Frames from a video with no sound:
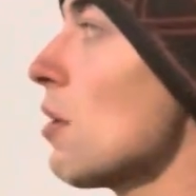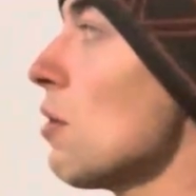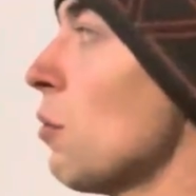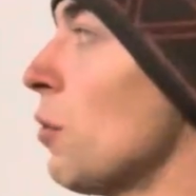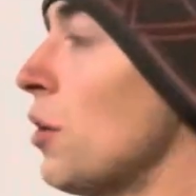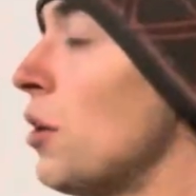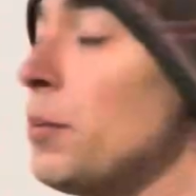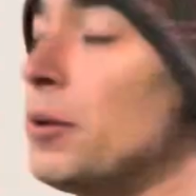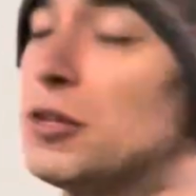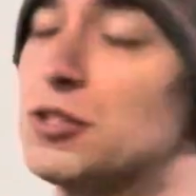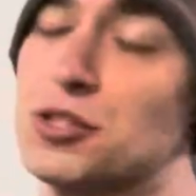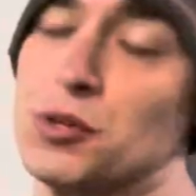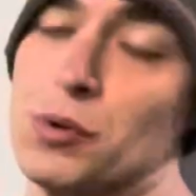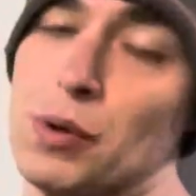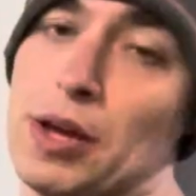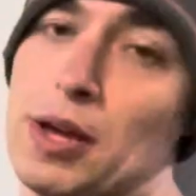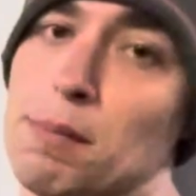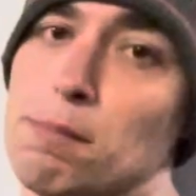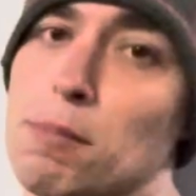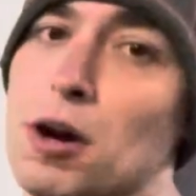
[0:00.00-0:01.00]
I'm gonna build to
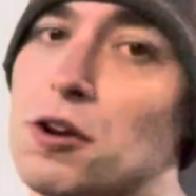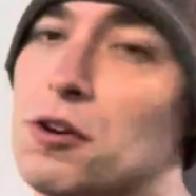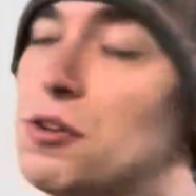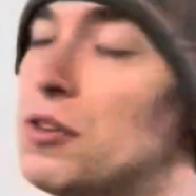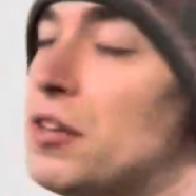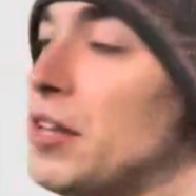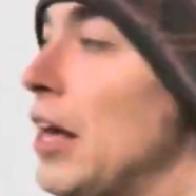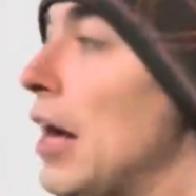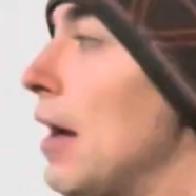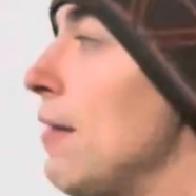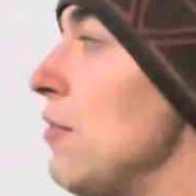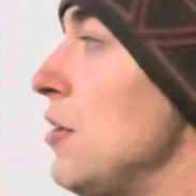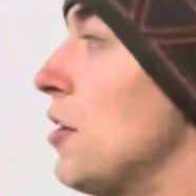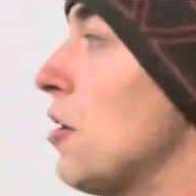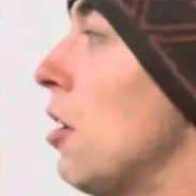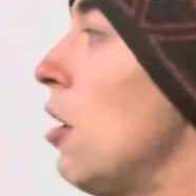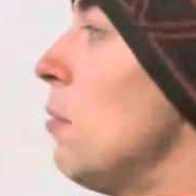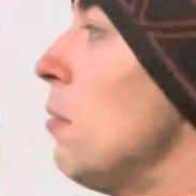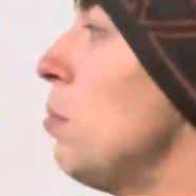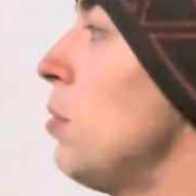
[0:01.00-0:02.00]
a moderately heavy
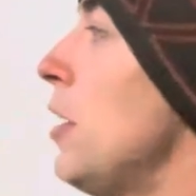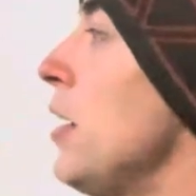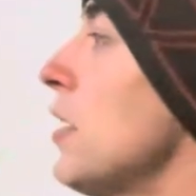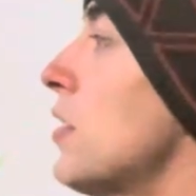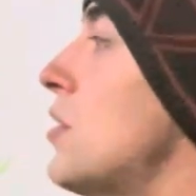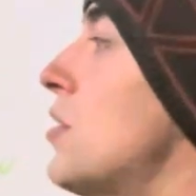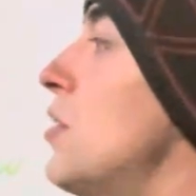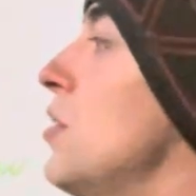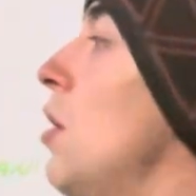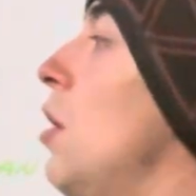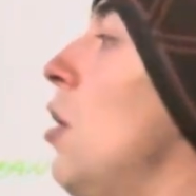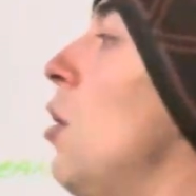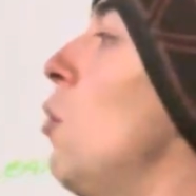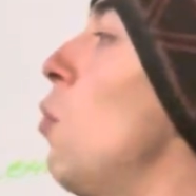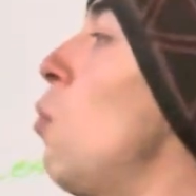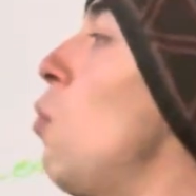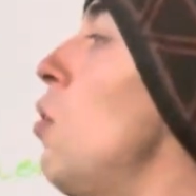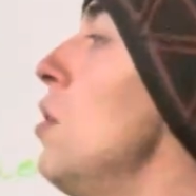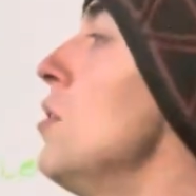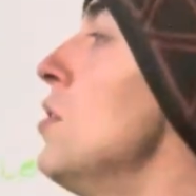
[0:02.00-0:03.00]
complex.
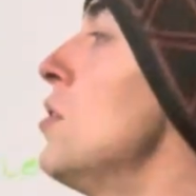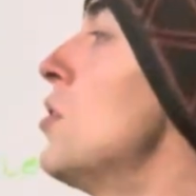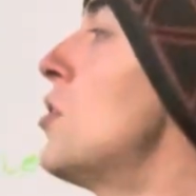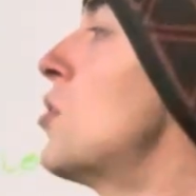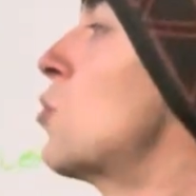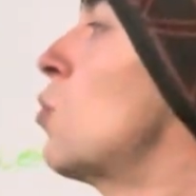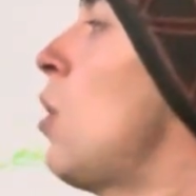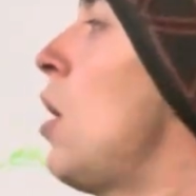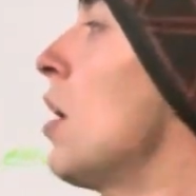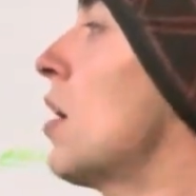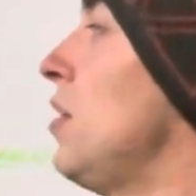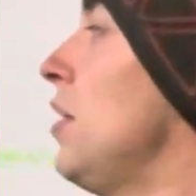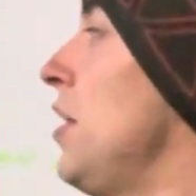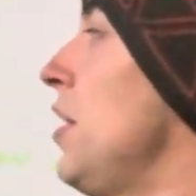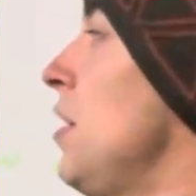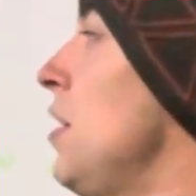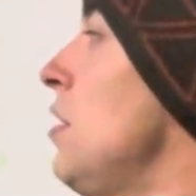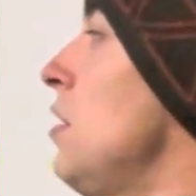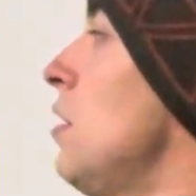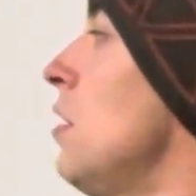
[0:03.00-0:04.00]
So one squat
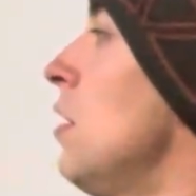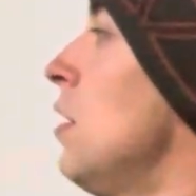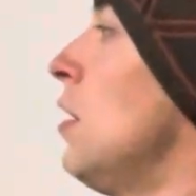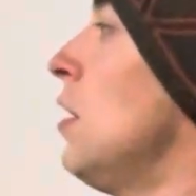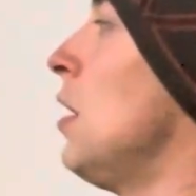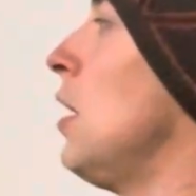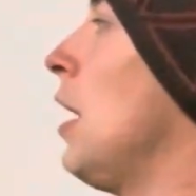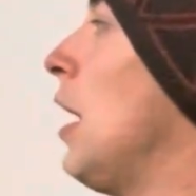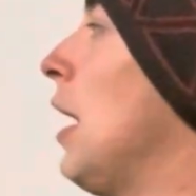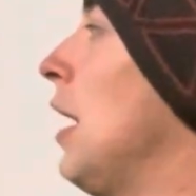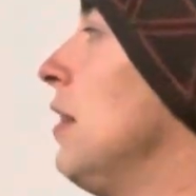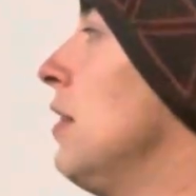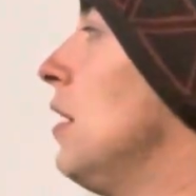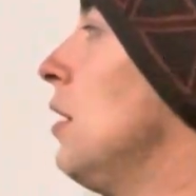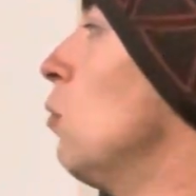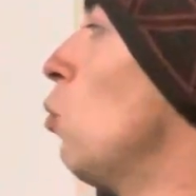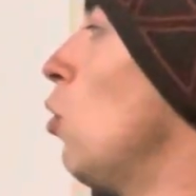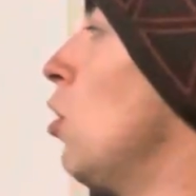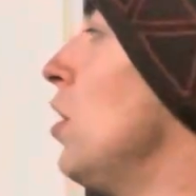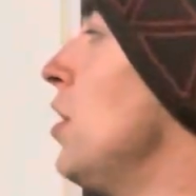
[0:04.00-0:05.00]
clean, and
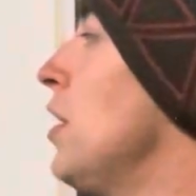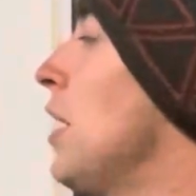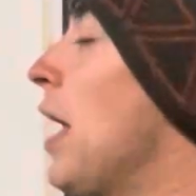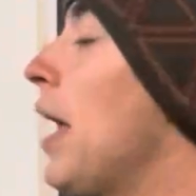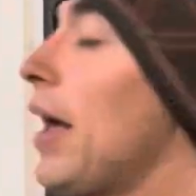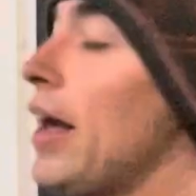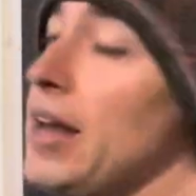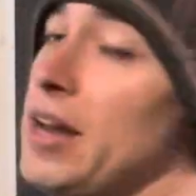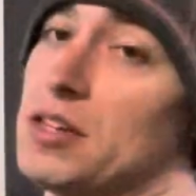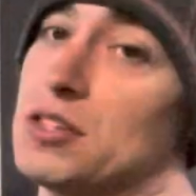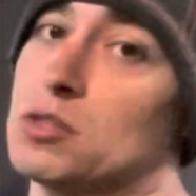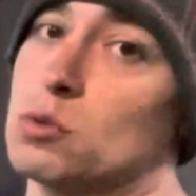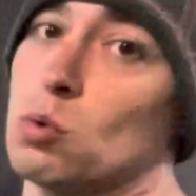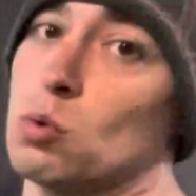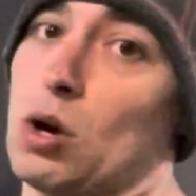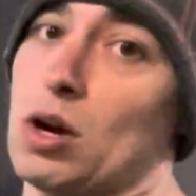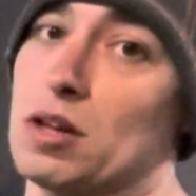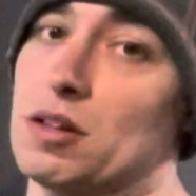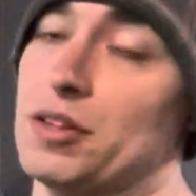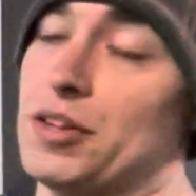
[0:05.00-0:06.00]
then one hang
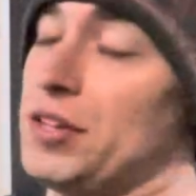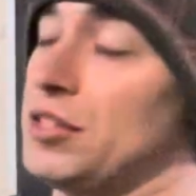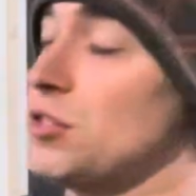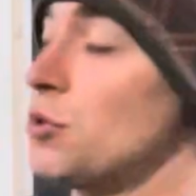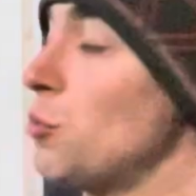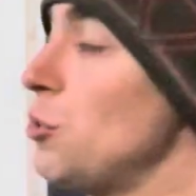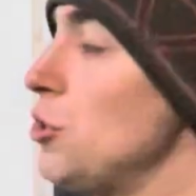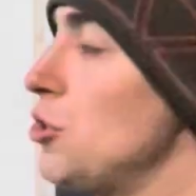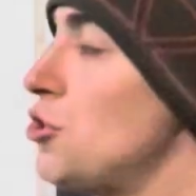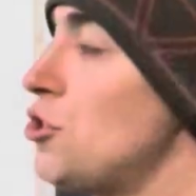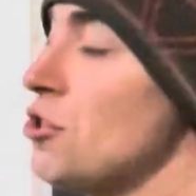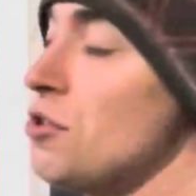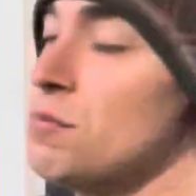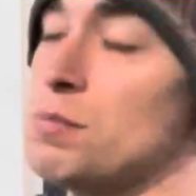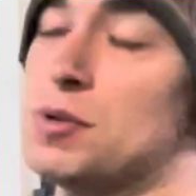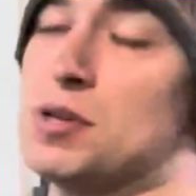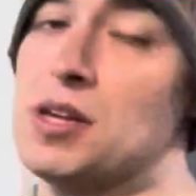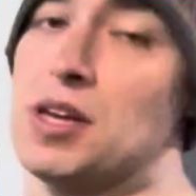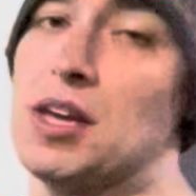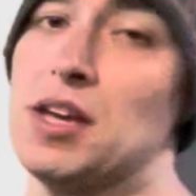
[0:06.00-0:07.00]
squat clean. So we
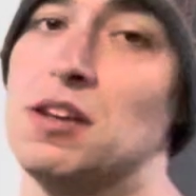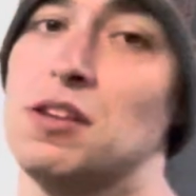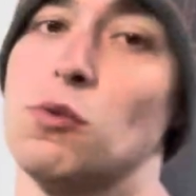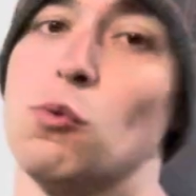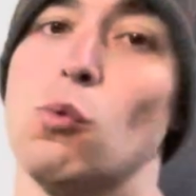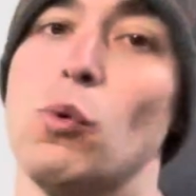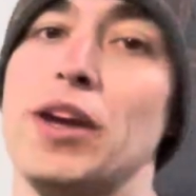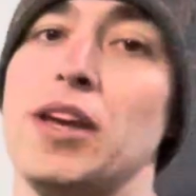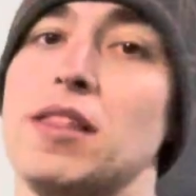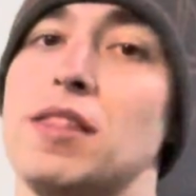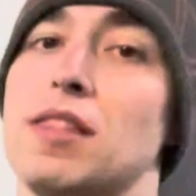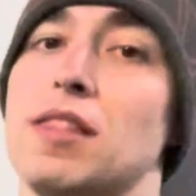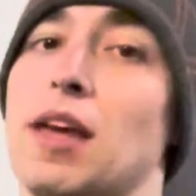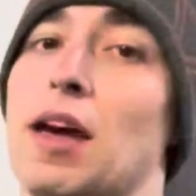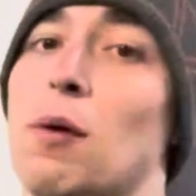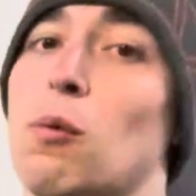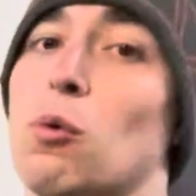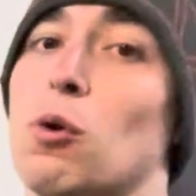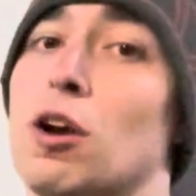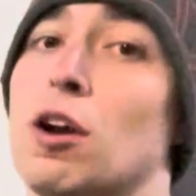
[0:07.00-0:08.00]
shouldn't be hitting the weight
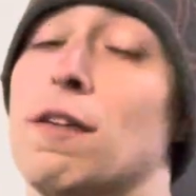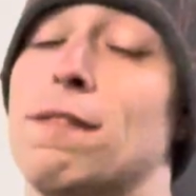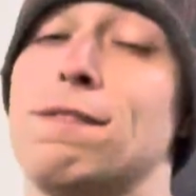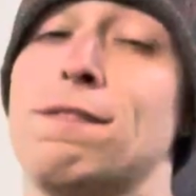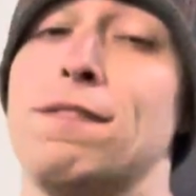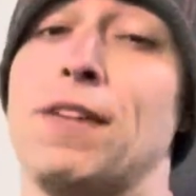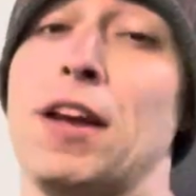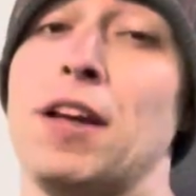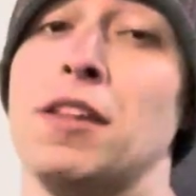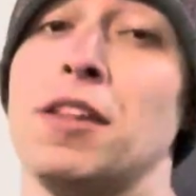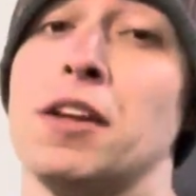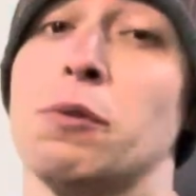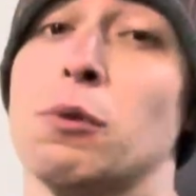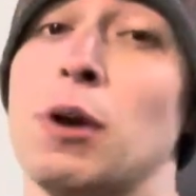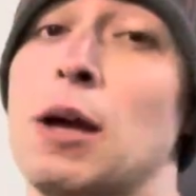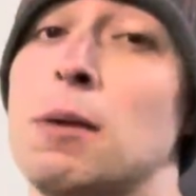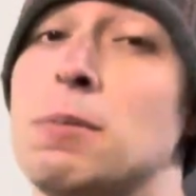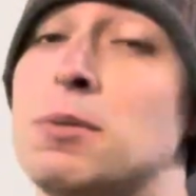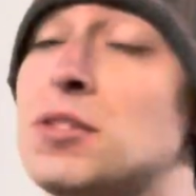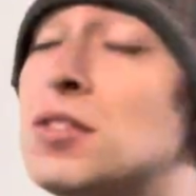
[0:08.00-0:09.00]
that we're failing
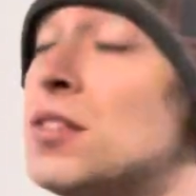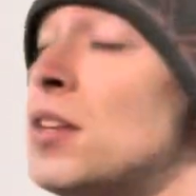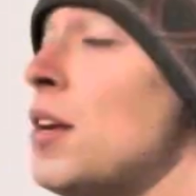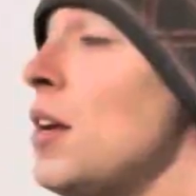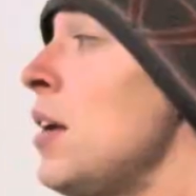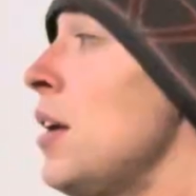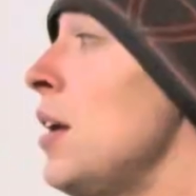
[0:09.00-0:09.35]
reps.